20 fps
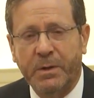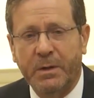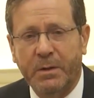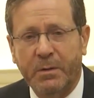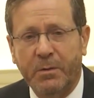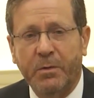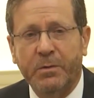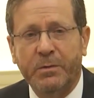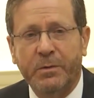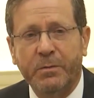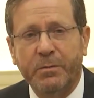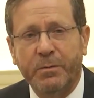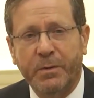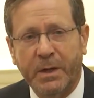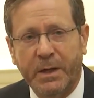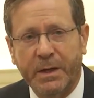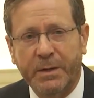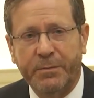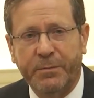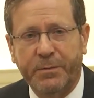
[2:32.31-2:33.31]
loss of
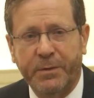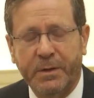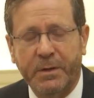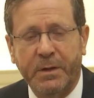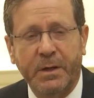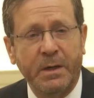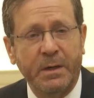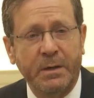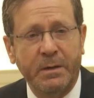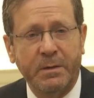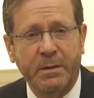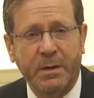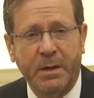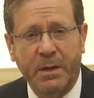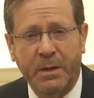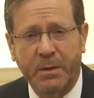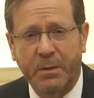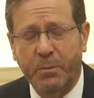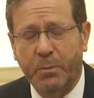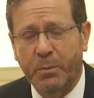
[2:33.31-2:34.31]
life, and
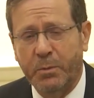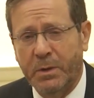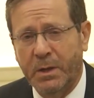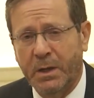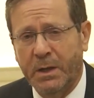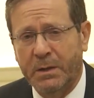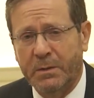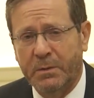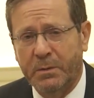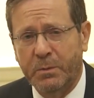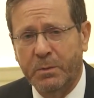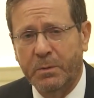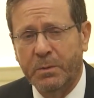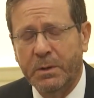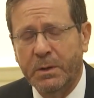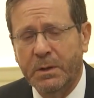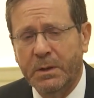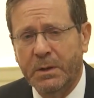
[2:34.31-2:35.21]
I would like to